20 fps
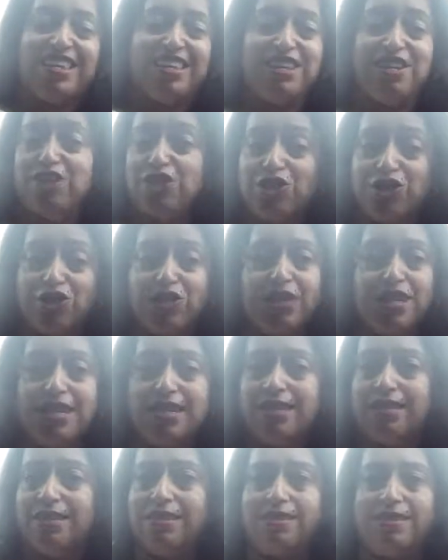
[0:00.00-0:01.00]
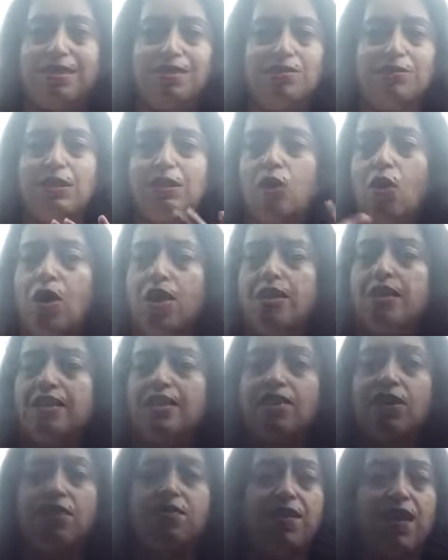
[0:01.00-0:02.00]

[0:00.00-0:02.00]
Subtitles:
their journeys, this is regardless of